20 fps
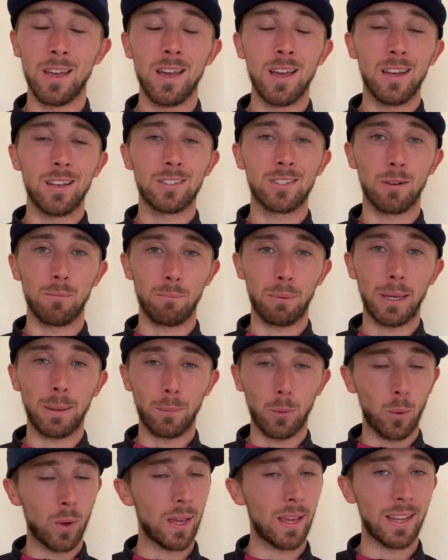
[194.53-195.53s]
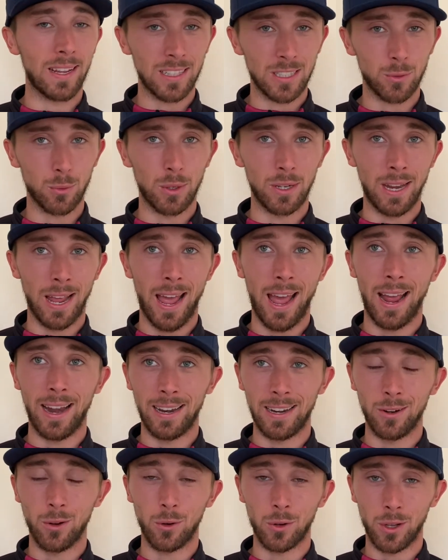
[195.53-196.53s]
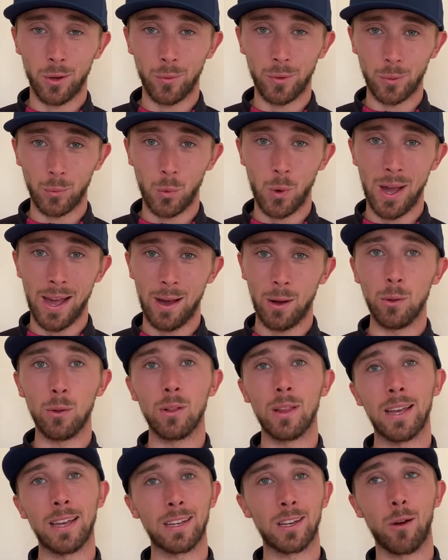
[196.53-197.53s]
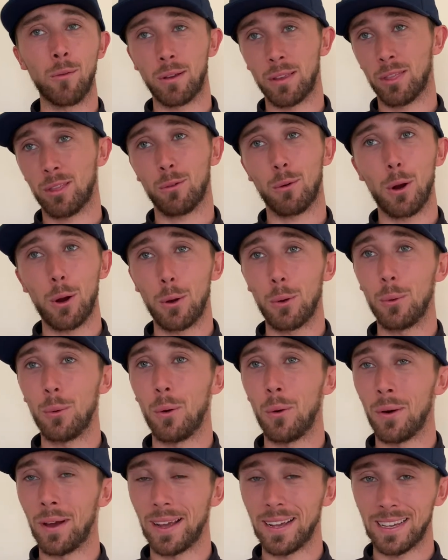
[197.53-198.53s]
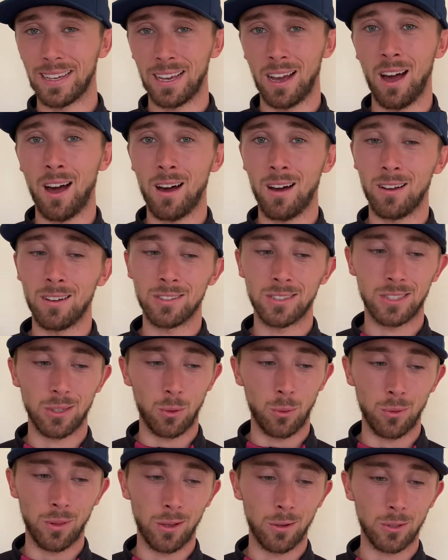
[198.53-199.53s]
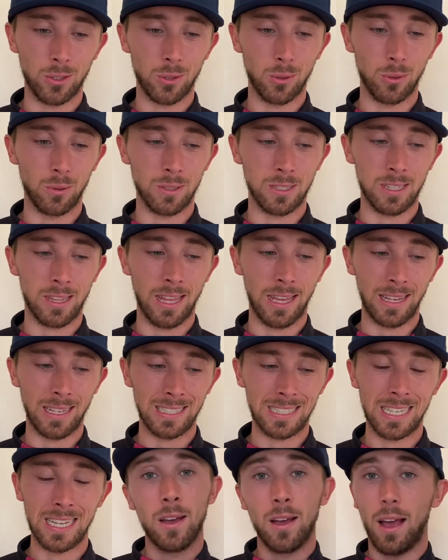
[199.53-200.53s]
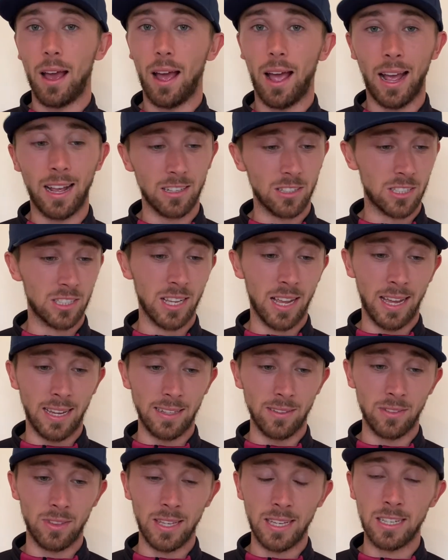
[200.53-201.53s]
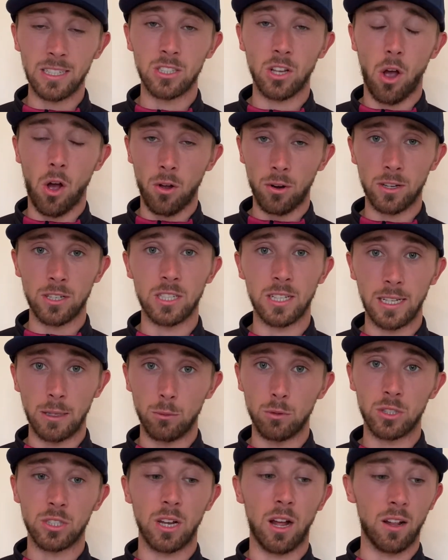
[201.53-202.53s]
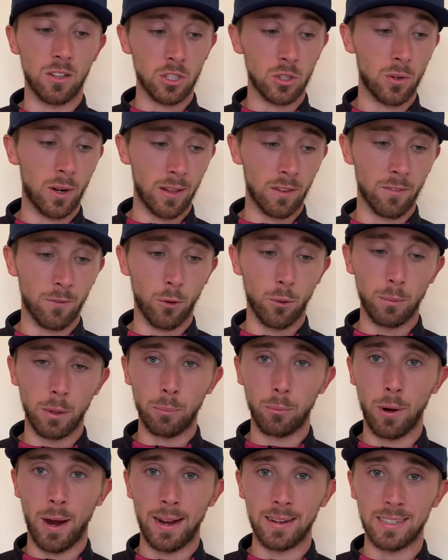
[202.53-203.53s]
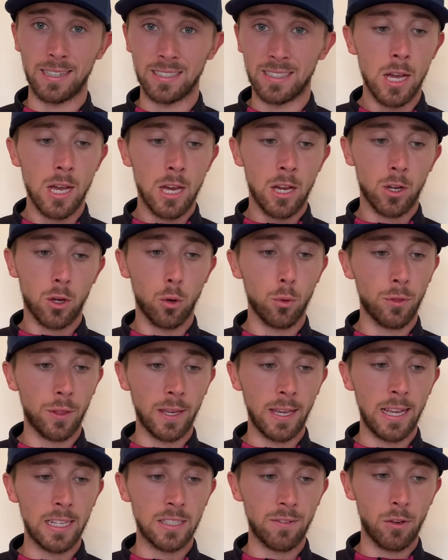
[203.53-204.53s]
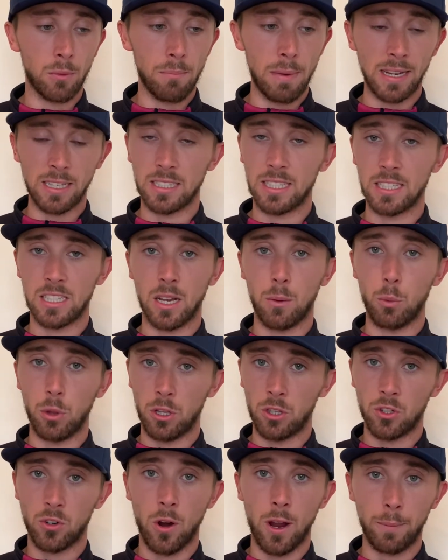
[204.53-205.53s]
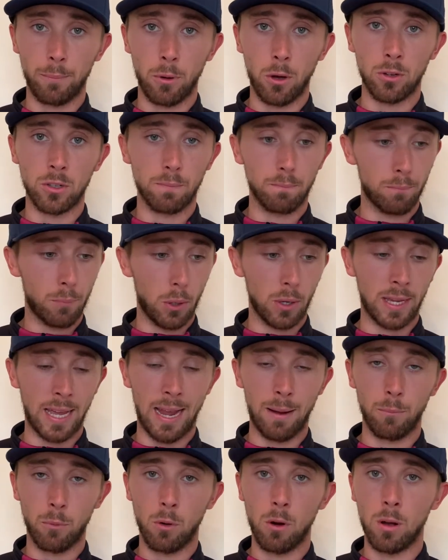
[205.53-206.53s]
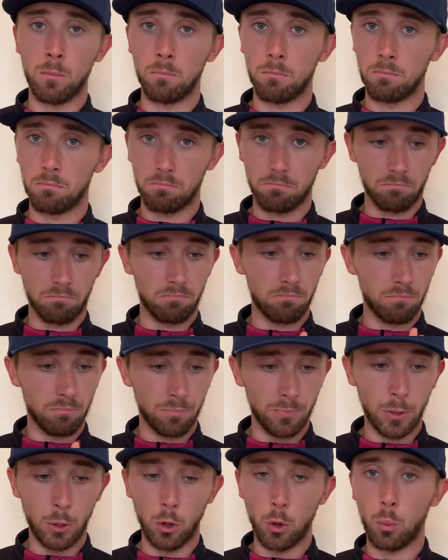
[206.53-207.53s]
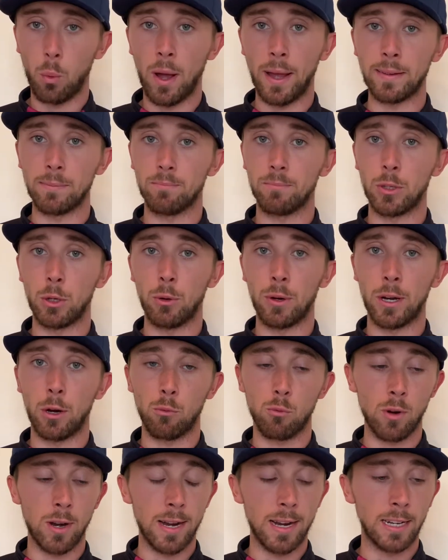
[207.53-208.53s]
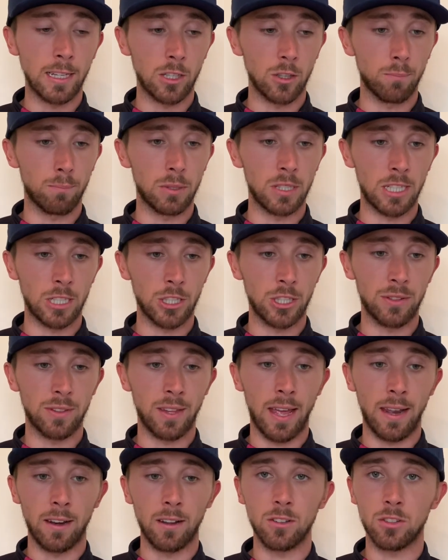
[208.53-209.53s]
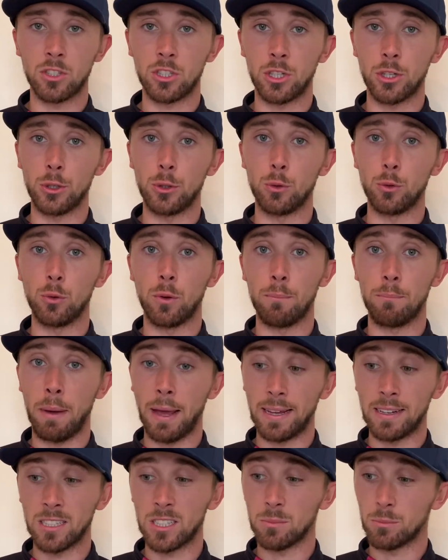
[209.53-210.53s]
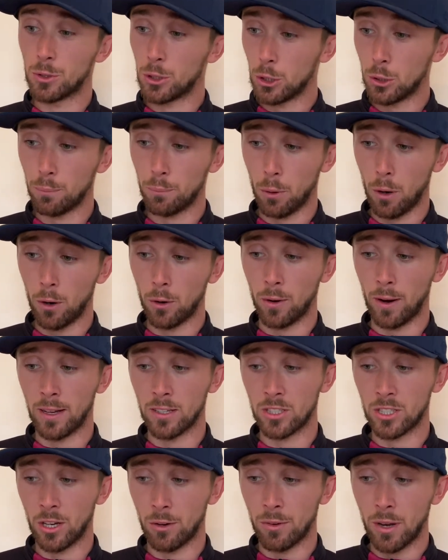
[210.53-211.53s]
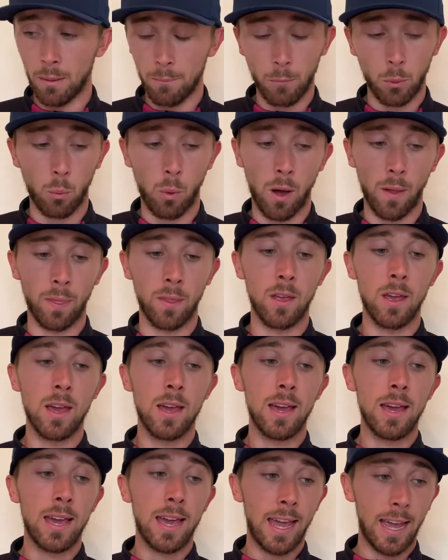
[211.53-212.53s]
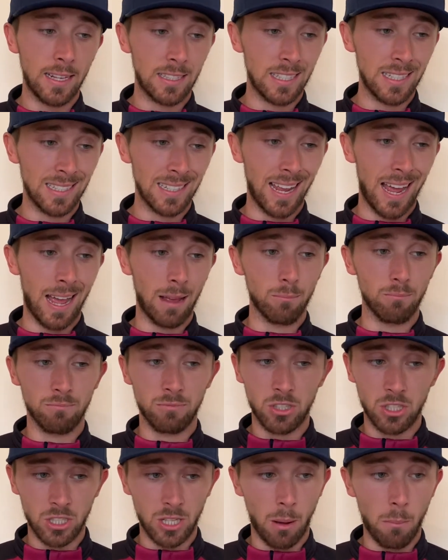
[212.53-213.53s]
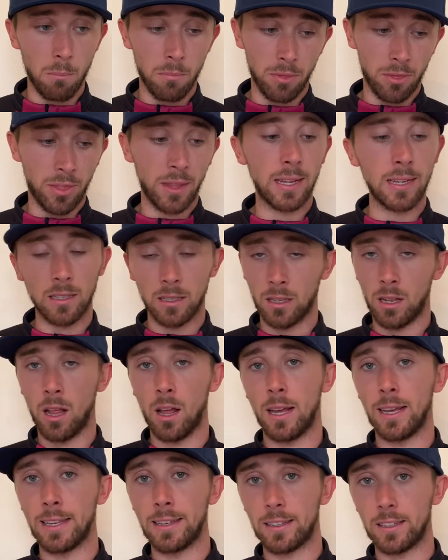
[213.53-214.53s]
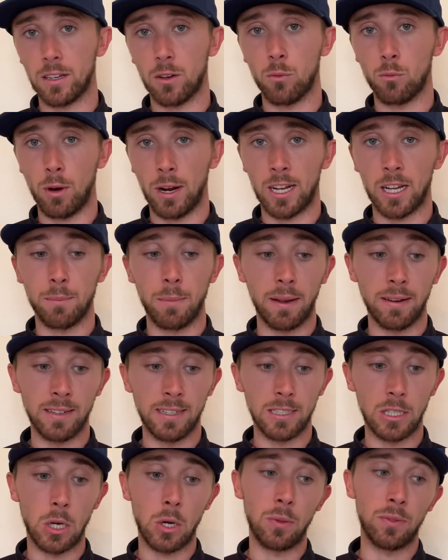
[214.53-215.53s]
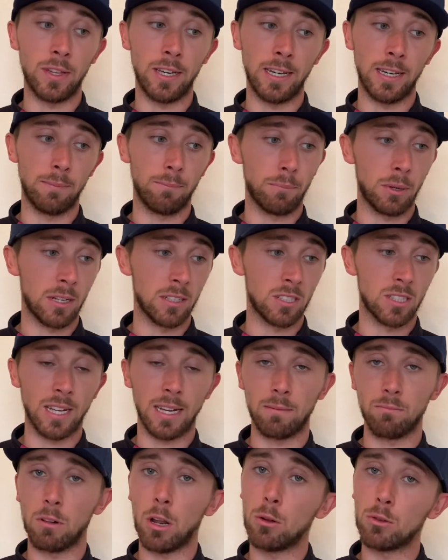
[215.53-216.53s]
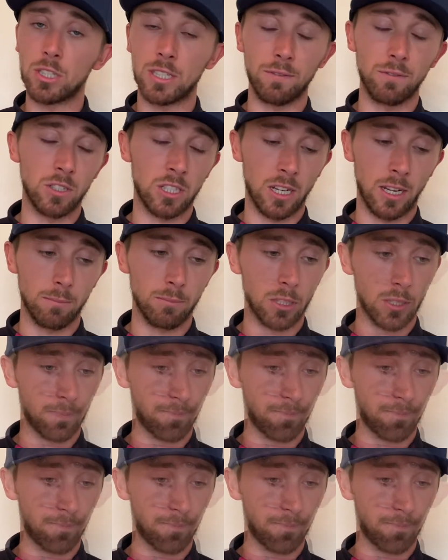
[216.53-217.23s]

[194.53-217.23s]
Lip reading: some people hitting into a net and it not going well, it going through or hitting cars, all those sorts of things. As I say, these honestly will start to transform your practice. Cool thing is, if you mix this up with a tripod, put a camera on, you're away. You're in a really good position then to make some good progress. So number 1, hitting net, something like recommended on there. But as I say, loads of different types.